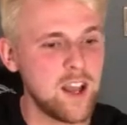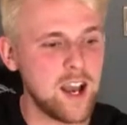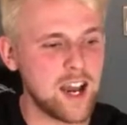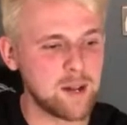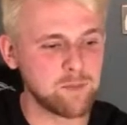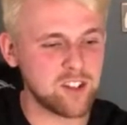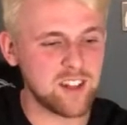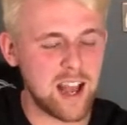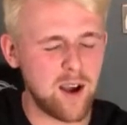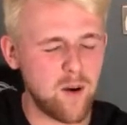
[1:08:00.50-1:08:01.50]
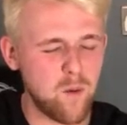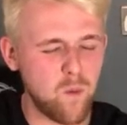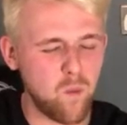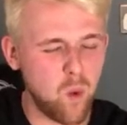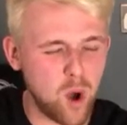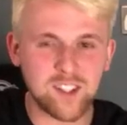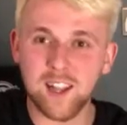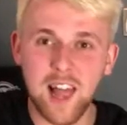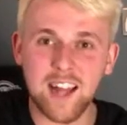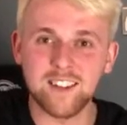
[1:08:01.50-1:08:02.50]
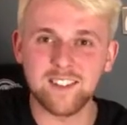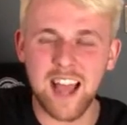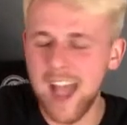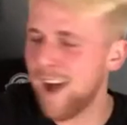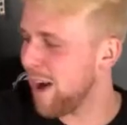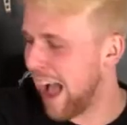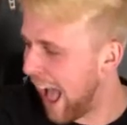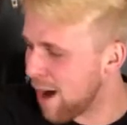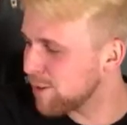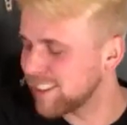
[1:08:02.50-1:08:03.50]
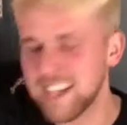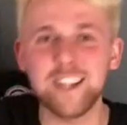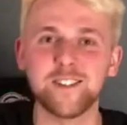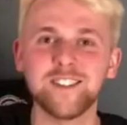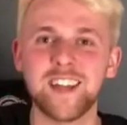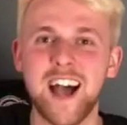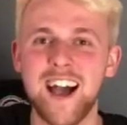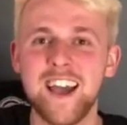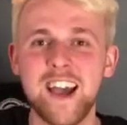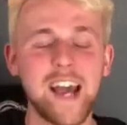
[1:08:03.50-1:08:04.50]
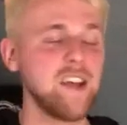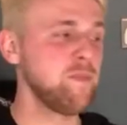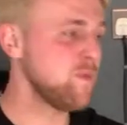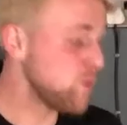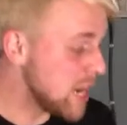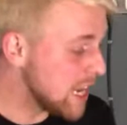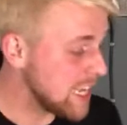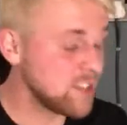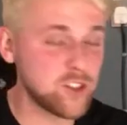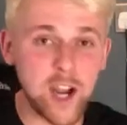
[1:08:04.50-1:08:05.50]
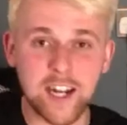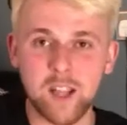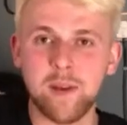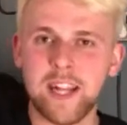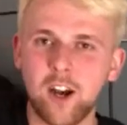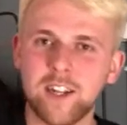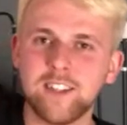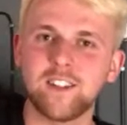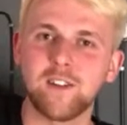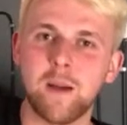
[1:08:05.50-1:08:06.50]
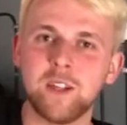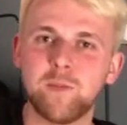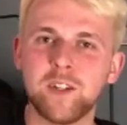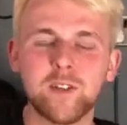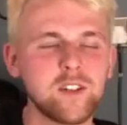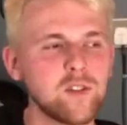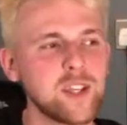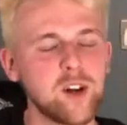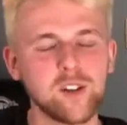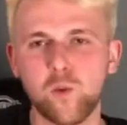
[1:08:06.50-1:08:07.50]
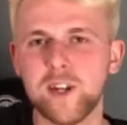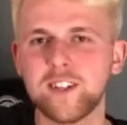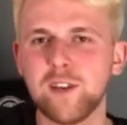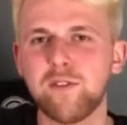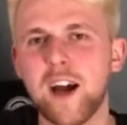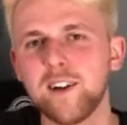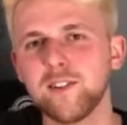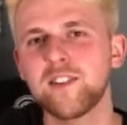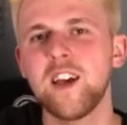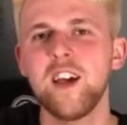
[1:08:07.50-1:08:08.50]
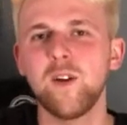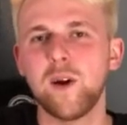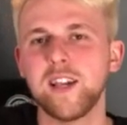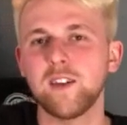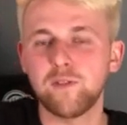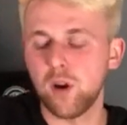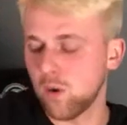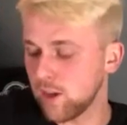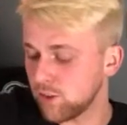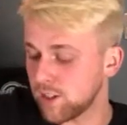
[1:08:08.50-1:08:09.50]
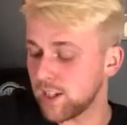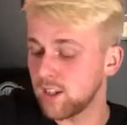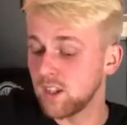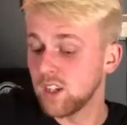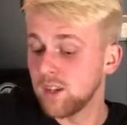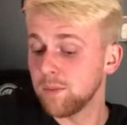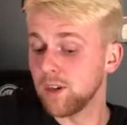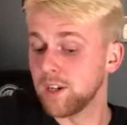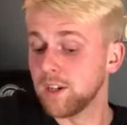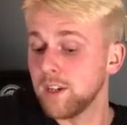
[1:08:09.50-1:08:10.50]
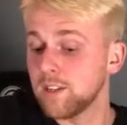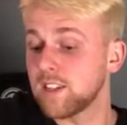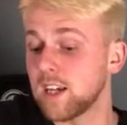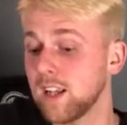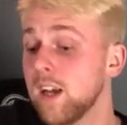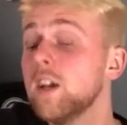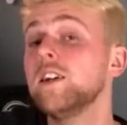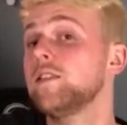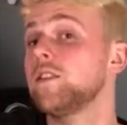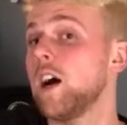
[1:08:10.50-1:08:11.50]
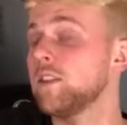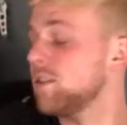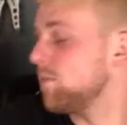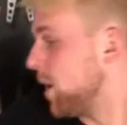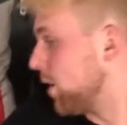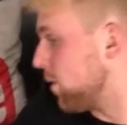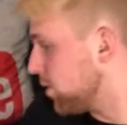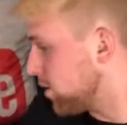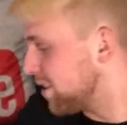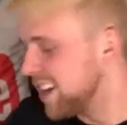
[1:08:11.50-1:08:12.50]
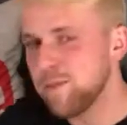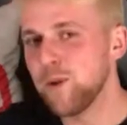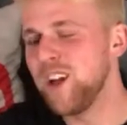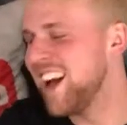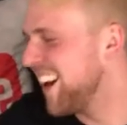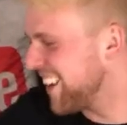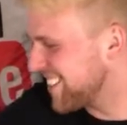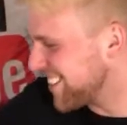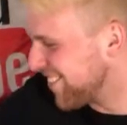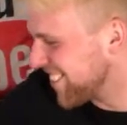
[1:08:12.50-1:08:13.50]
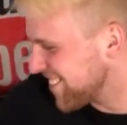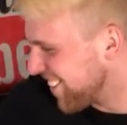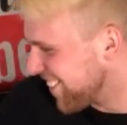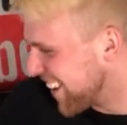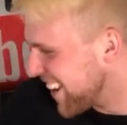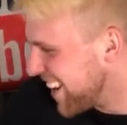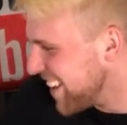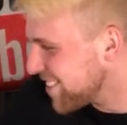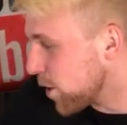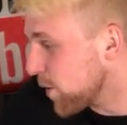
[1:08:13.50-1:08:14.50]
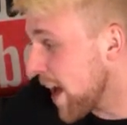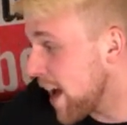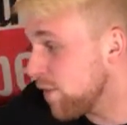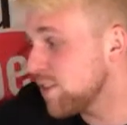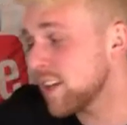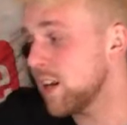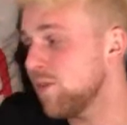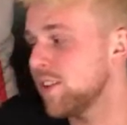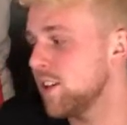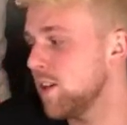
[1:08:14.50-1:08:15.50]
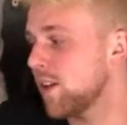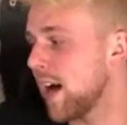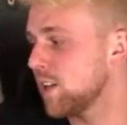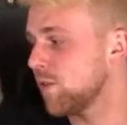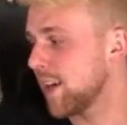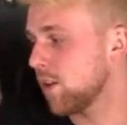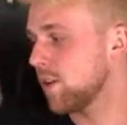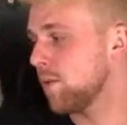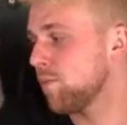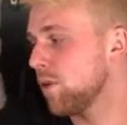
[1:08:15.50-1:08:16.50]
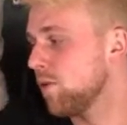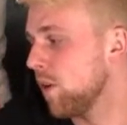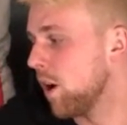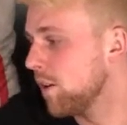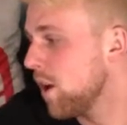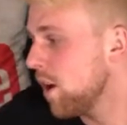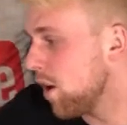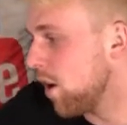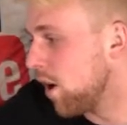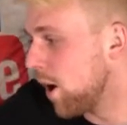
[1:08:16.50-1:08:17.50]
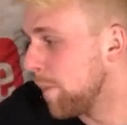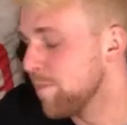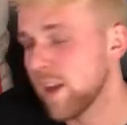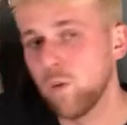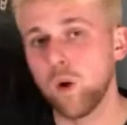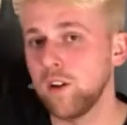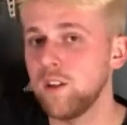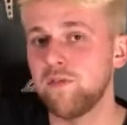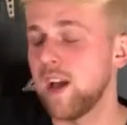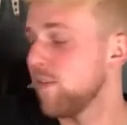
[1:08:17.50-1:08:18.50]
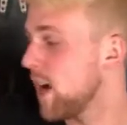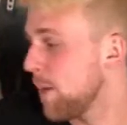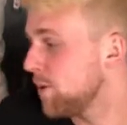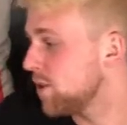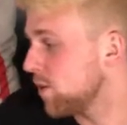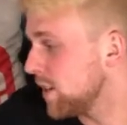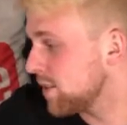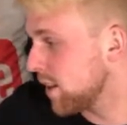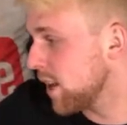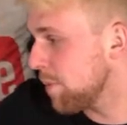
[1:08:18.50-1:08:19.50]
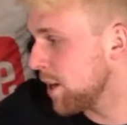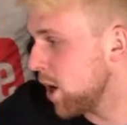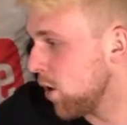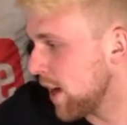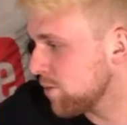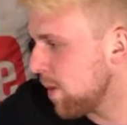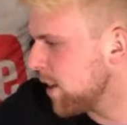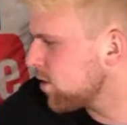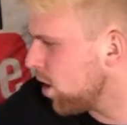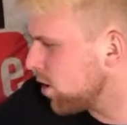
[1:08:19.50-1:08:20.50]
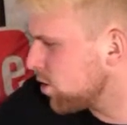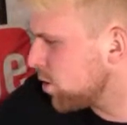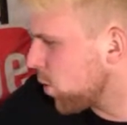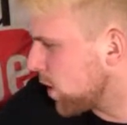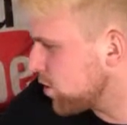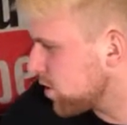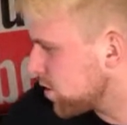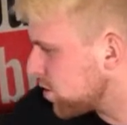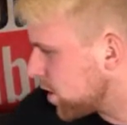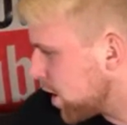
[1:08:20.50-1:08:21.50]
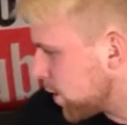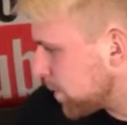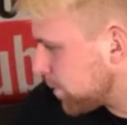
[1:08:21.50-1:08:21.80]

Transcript: And I'm just like, what a lad. How has he done that? And I've been really enjoying it at the minute on Instagram. He's been doing something called the Whiskey Files, where you can throw a question in. But sadly, he's not answered my question. But that's another story. So yeah, if there's anything that you guys think I could improve on, or what your favourite episode is, then let me know. That's my sort of 2 questions to you.